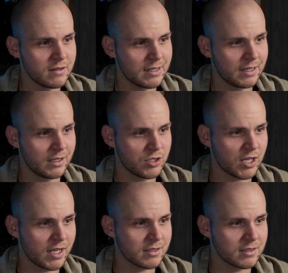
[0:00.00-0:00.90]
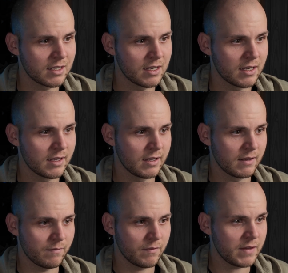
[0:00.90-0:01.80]
is you can adjust
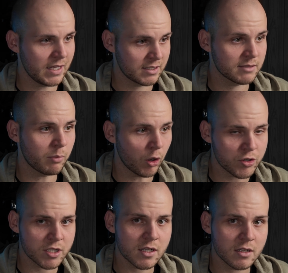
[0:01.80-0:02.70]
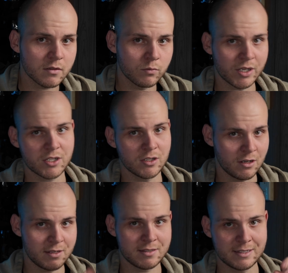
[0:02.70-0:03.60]
the exposure, which, you know,
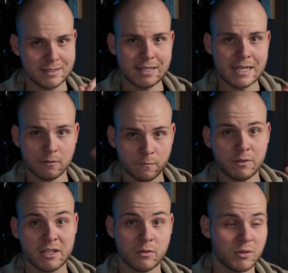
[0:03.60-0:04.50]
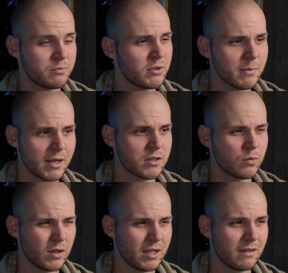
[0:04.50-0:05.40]
is your standard flicker, which pretty much
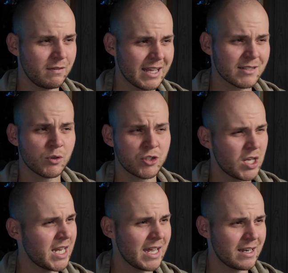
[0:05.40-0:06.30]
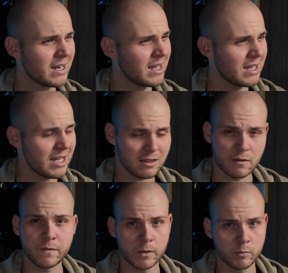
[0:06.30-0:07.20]
that's what you get in the
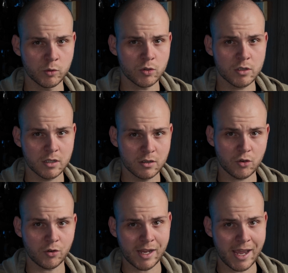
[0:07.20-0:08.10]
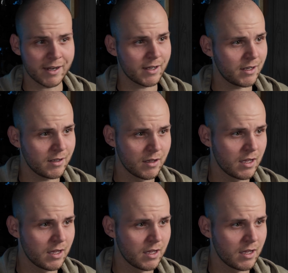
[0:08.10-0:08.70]
Film Look Creator